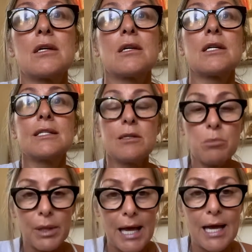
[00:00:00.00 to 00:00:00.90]
It's in
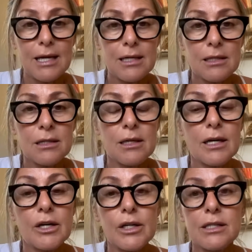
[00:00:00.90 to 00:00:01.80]
play.
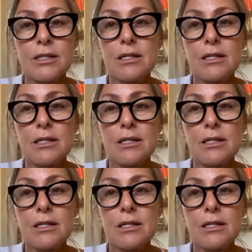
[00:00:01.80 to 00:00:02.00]
Eris